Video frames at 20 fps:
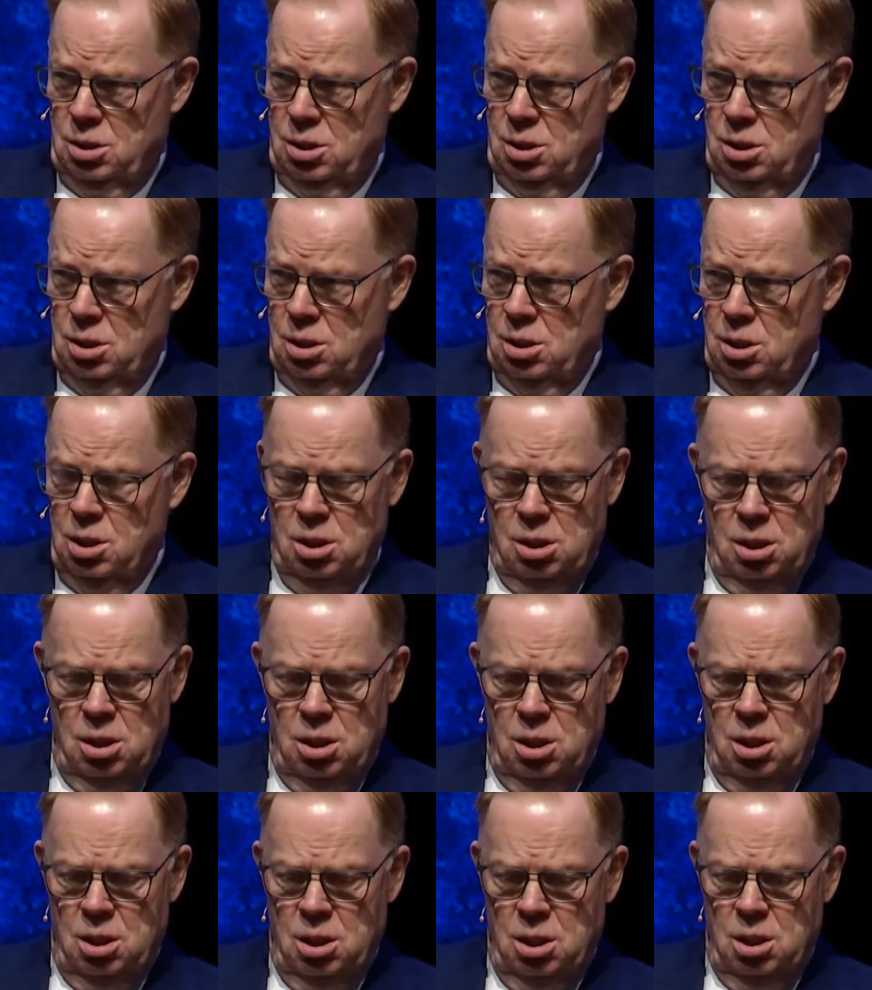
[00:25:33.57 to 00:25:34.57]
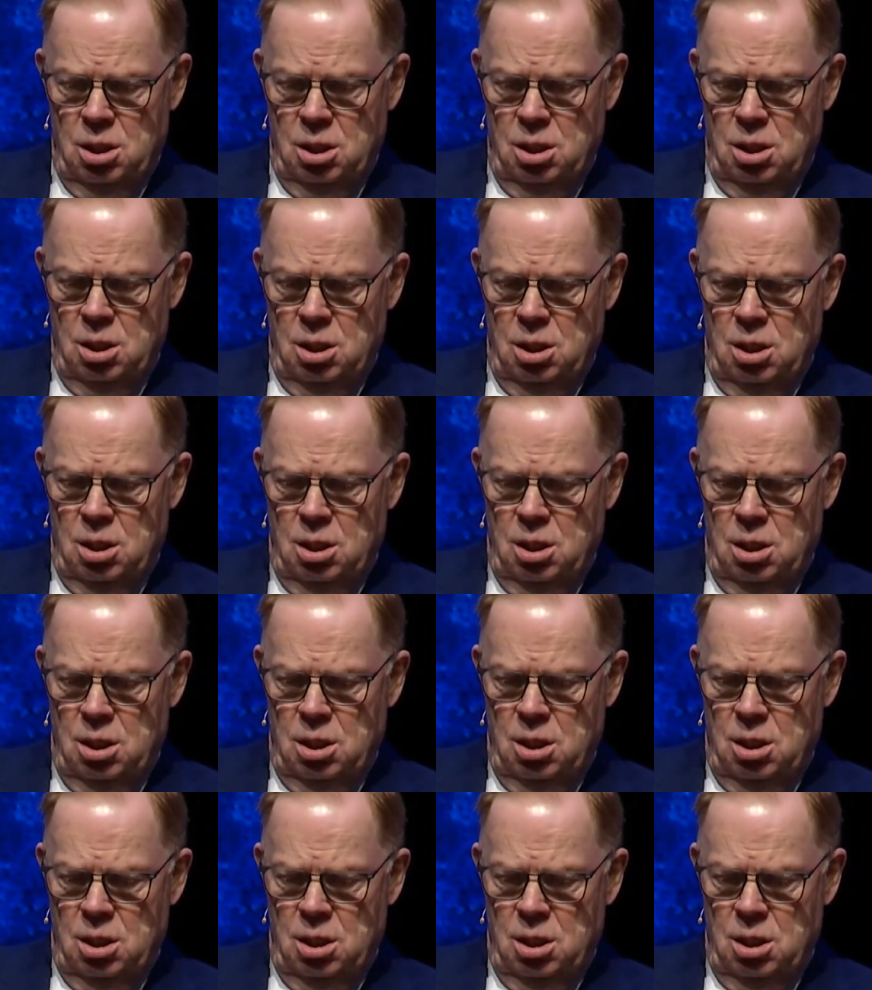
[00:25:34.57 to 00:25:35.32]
[no speech]